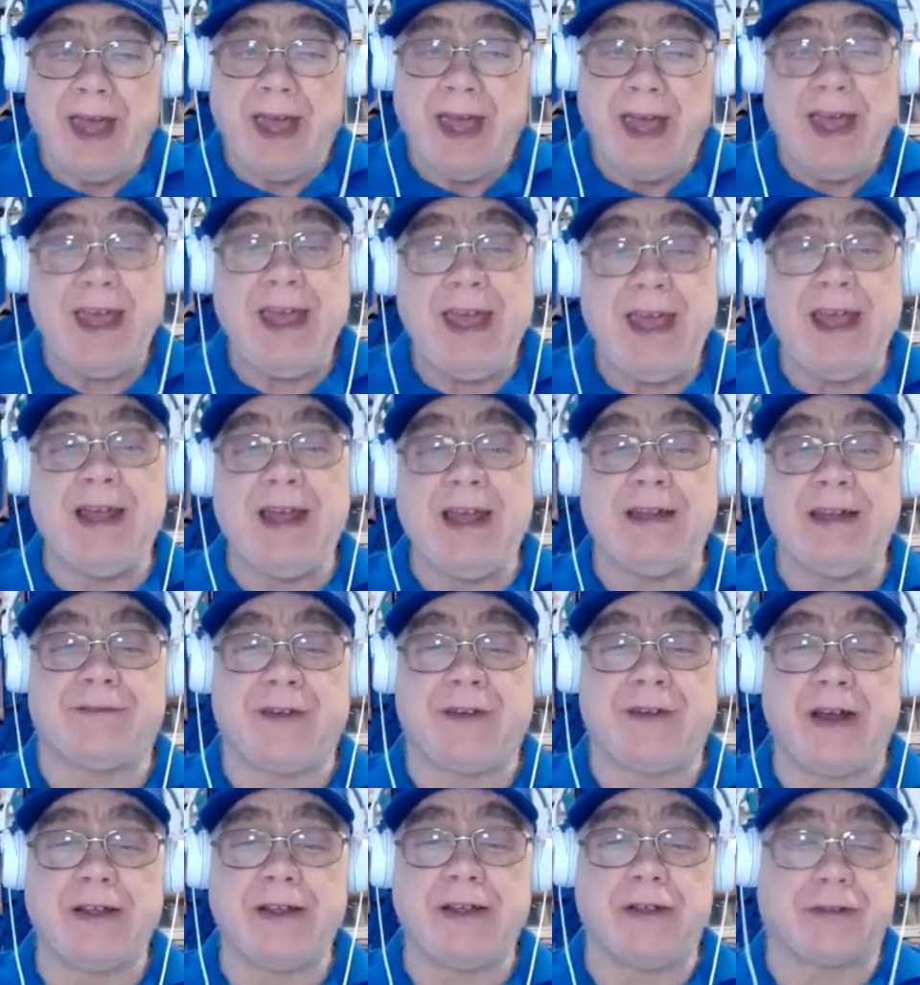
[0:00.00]
Hey,
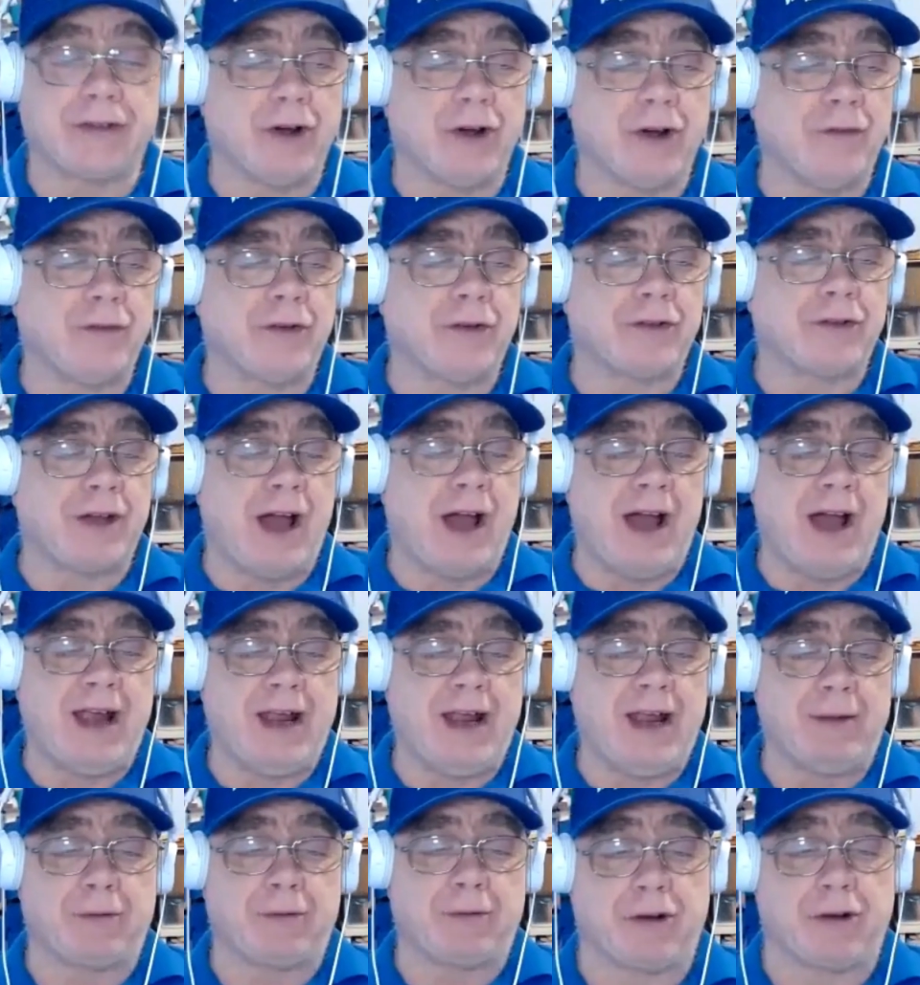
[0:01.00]
Define Yourselfers, I
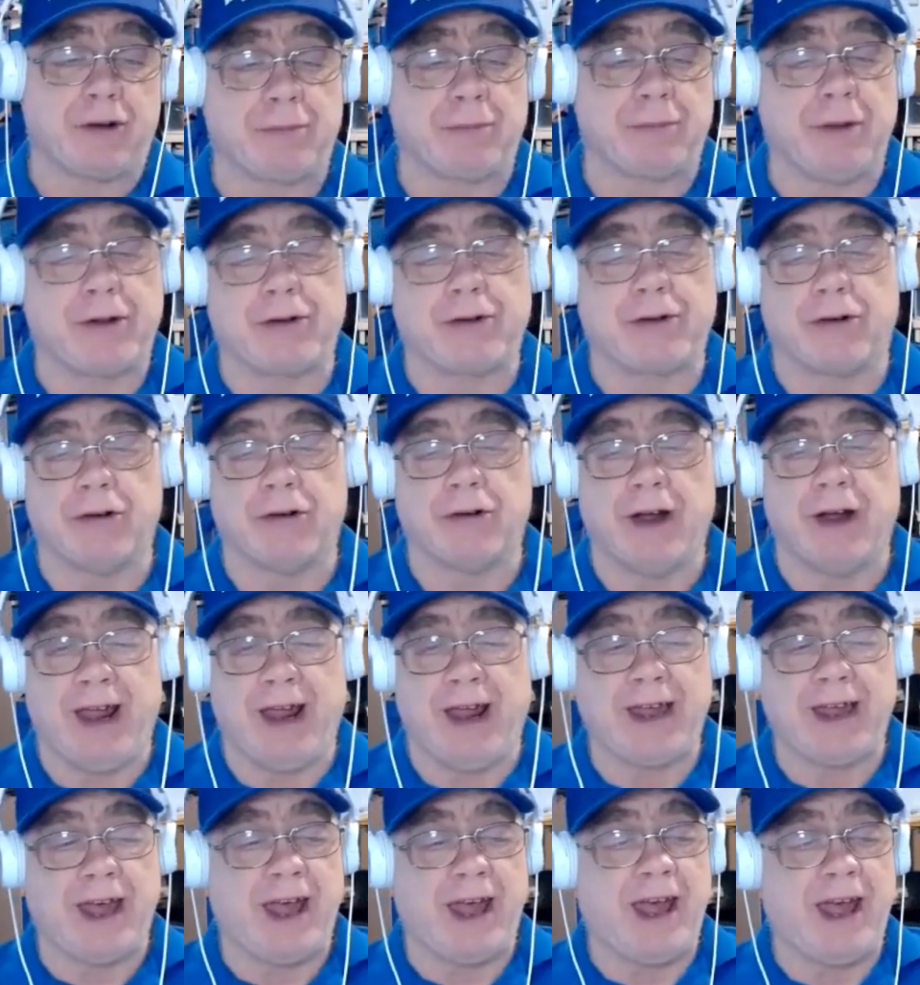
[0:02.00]
am Chris Mitchell,
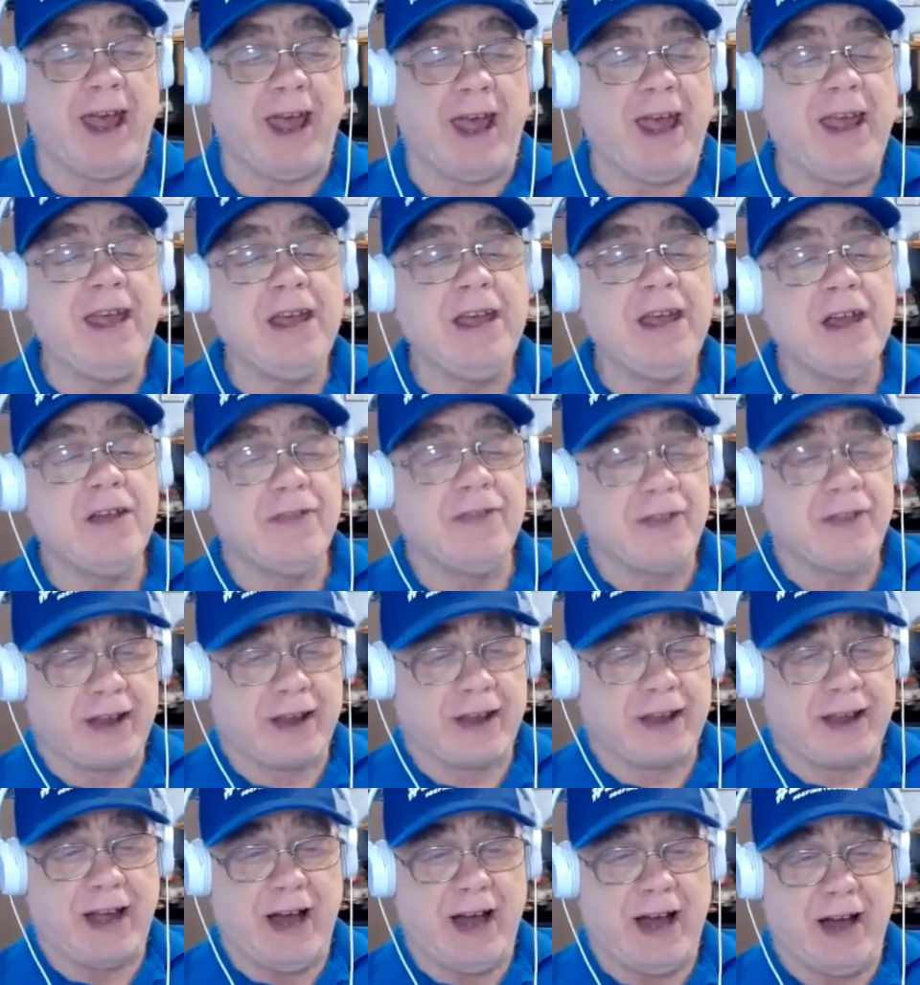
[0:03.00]
aka The
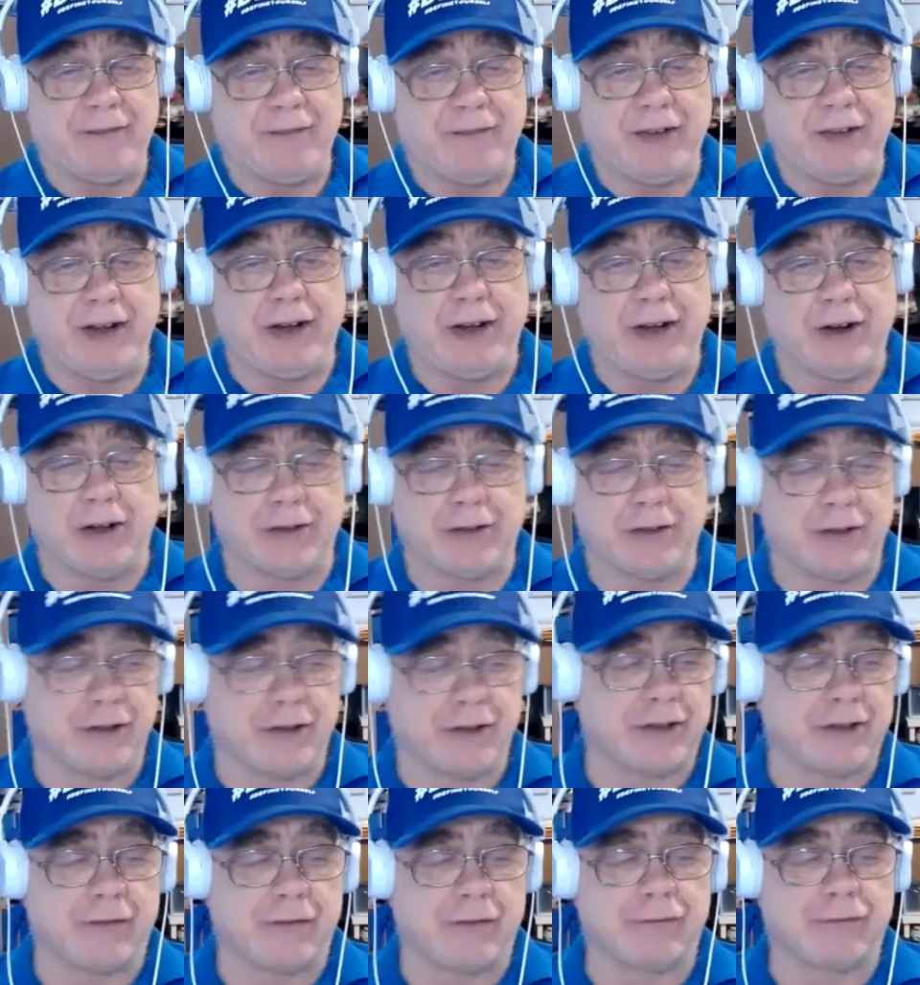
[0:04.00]
Confident
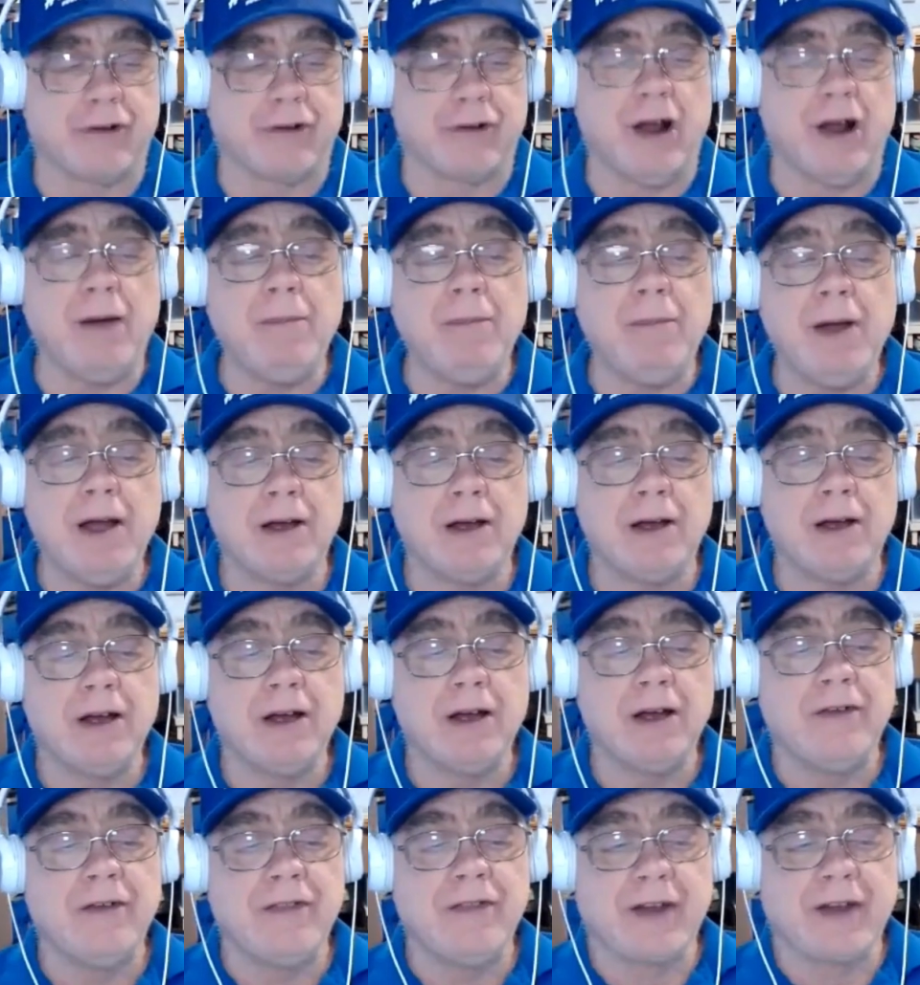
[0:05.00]
Autistic from
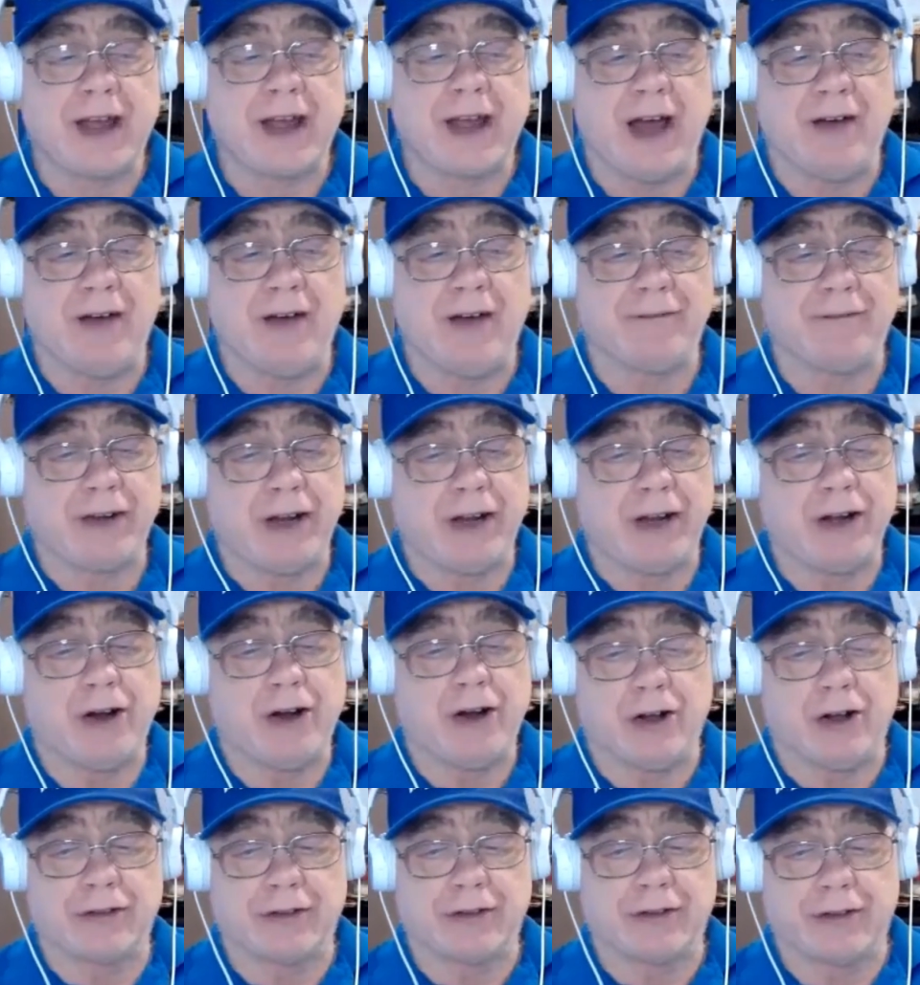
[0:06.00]

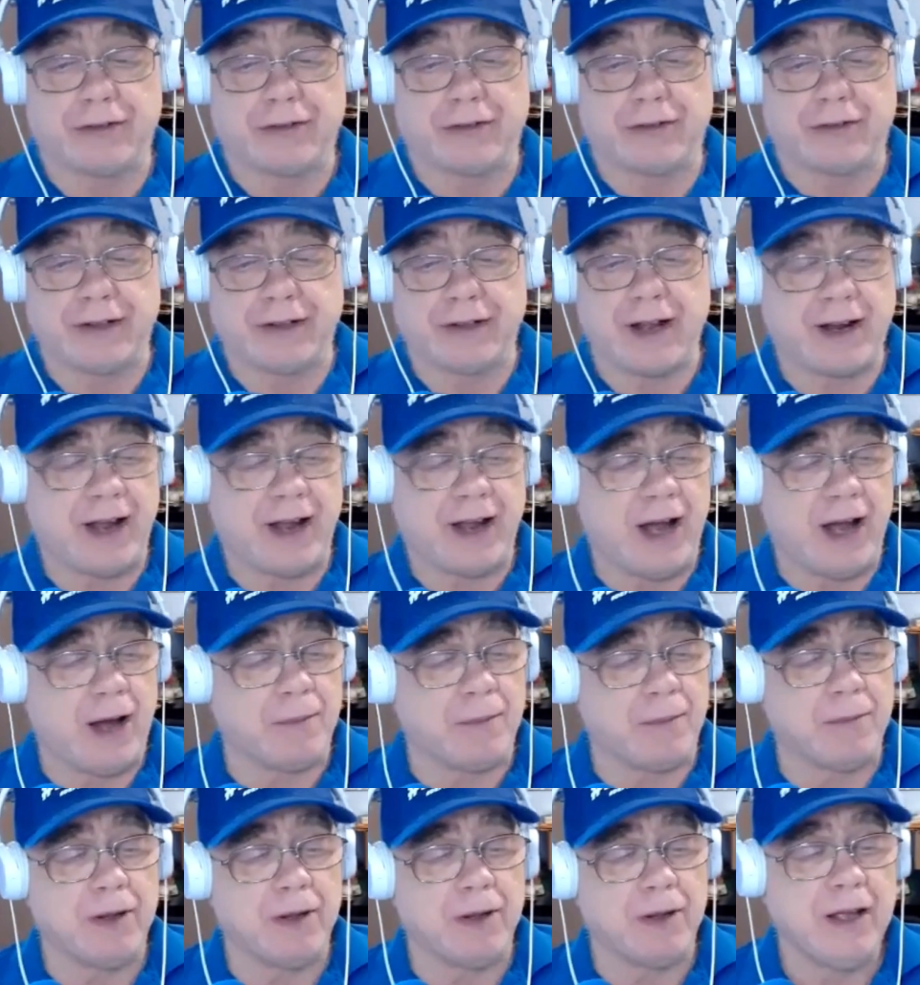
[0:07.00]

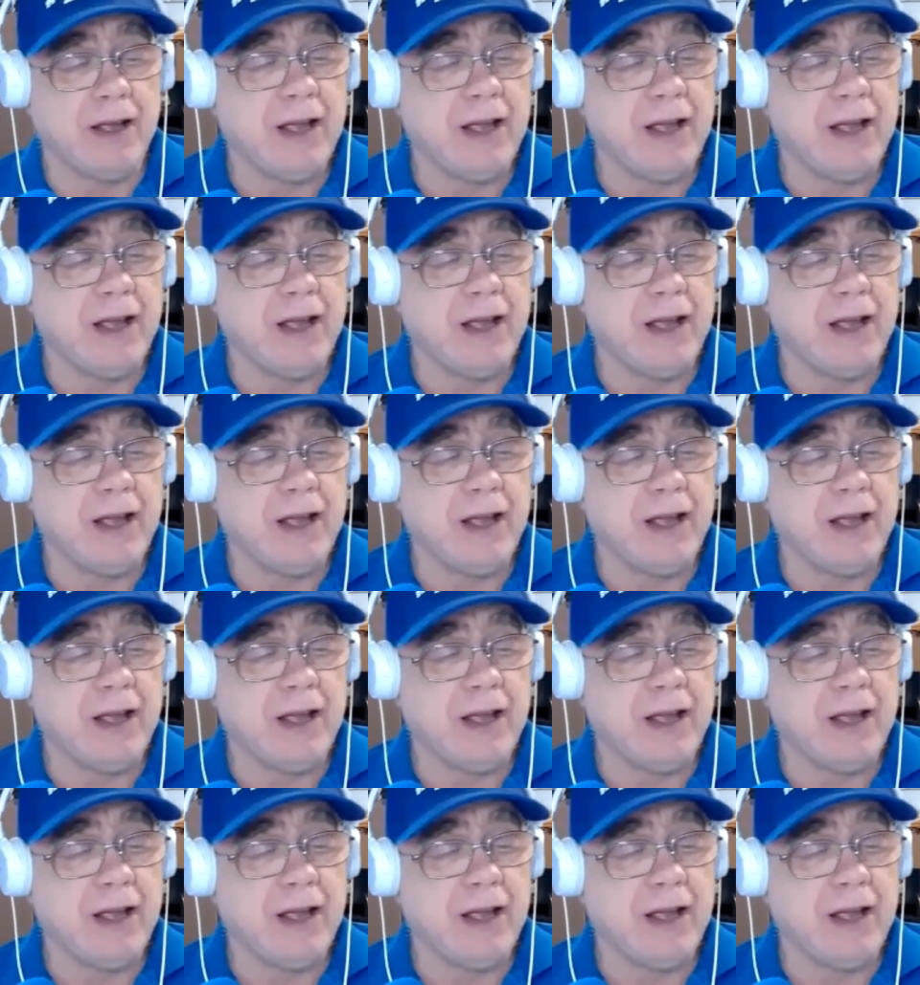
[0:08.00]
theconfidentautistic.com.